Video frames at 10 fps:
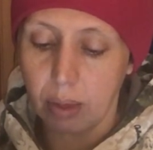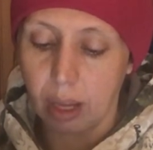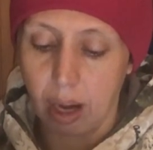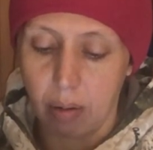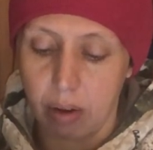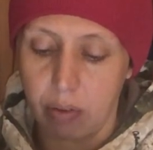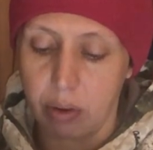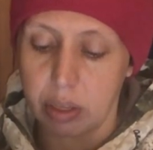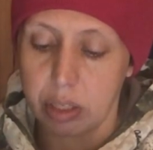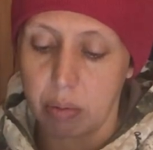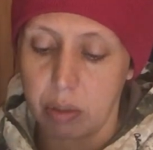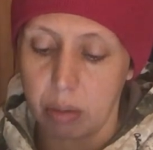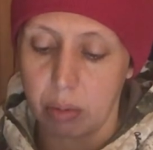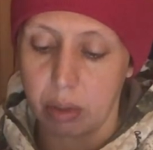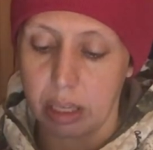I don't want to focus too much
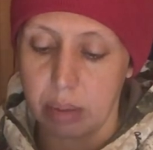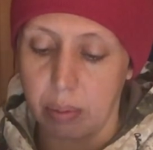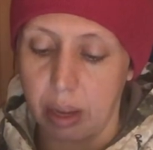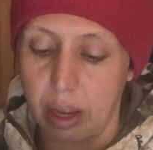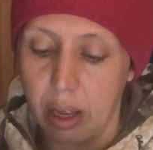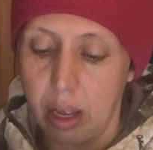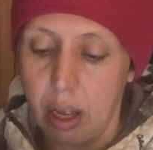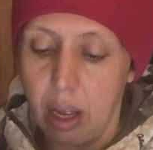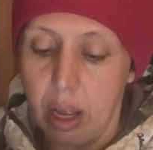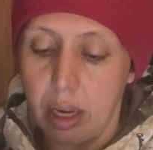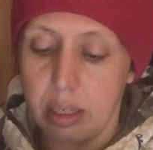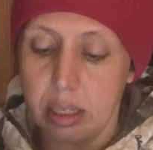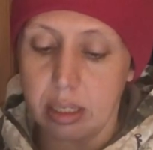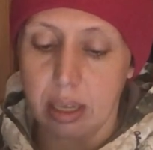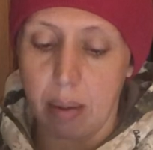on birthdays, but
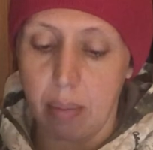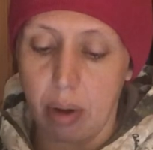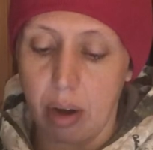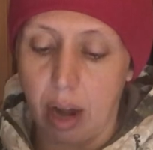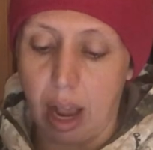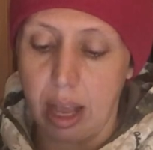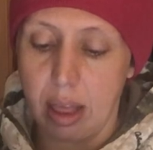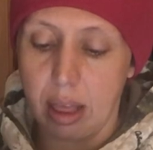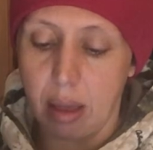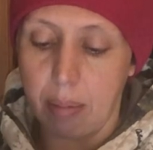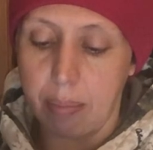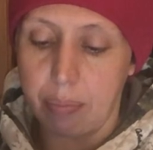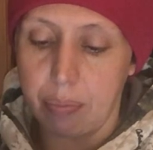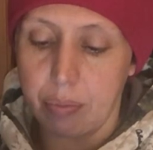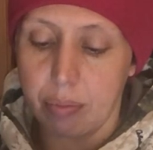December 9th,
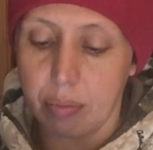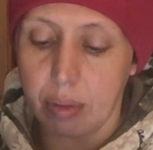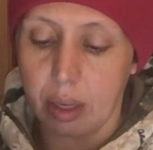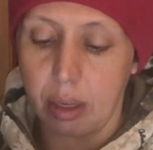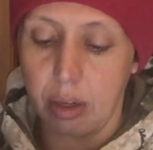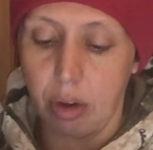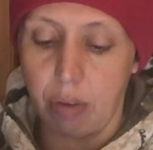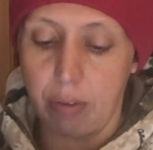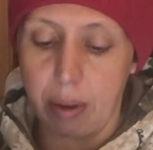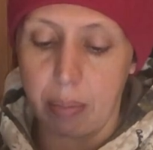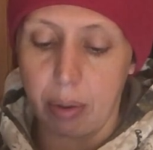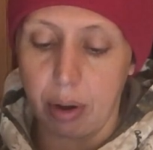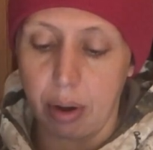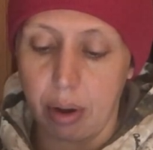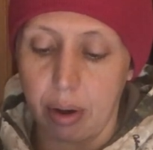
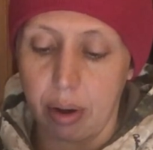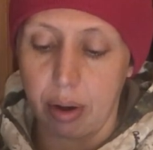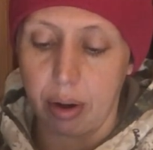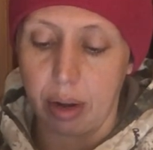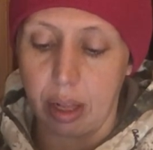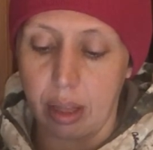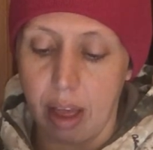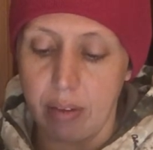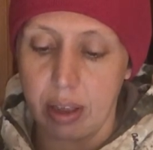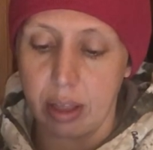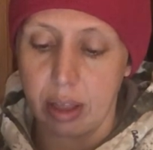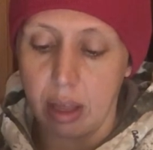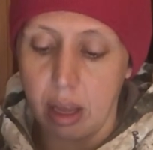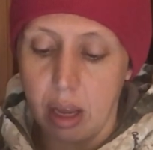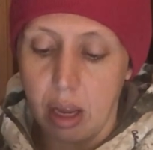November 11th,
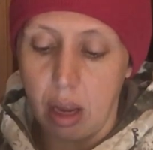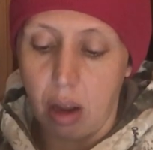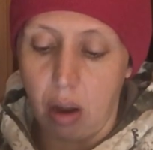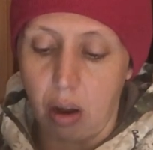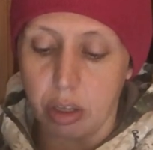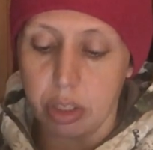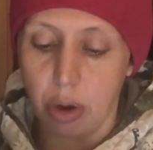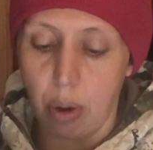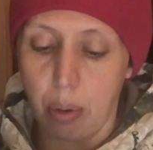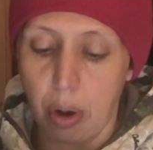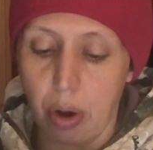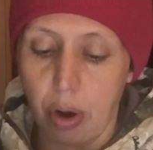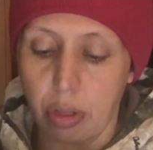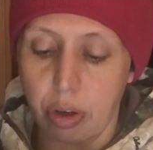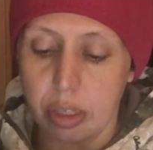
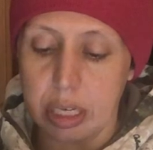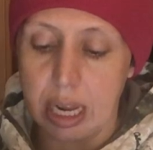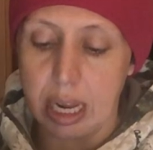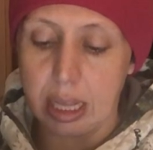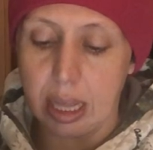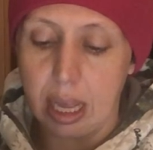October 13th,